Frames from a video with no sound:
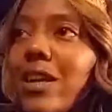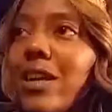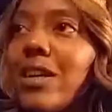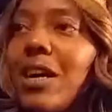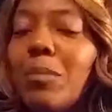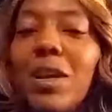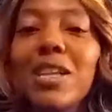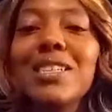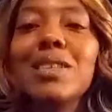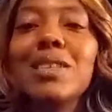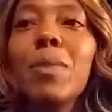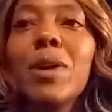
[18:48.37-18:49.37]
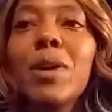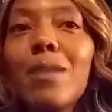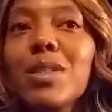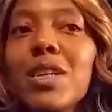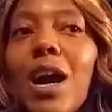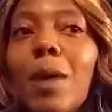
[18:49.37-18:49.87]
gummit, and it
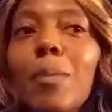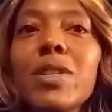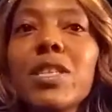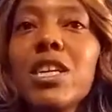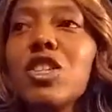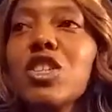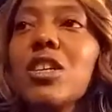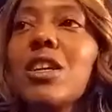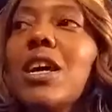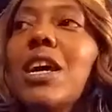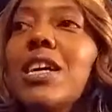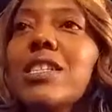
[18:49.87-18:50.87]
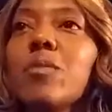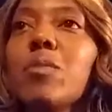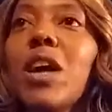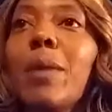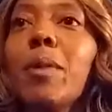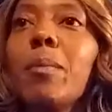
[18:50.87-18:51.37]
becomes a competition to
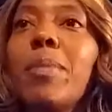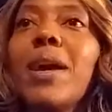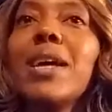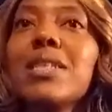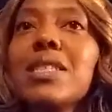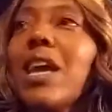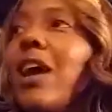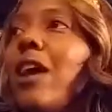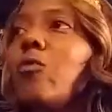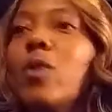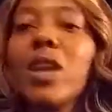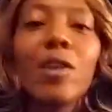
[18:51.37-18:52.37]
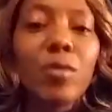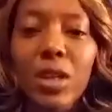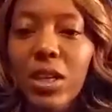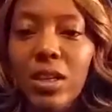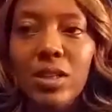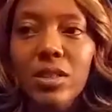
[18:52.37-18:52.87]
become the best at whatever it
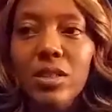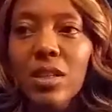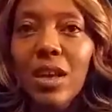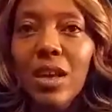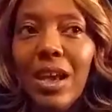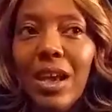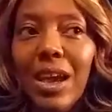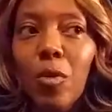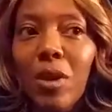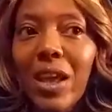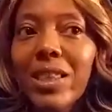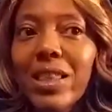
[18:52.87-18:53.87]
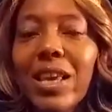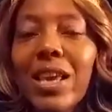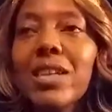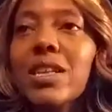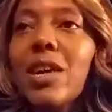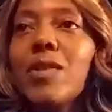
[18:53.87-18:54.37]
is. And at the
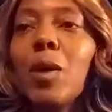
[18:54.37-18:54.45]
end of it, no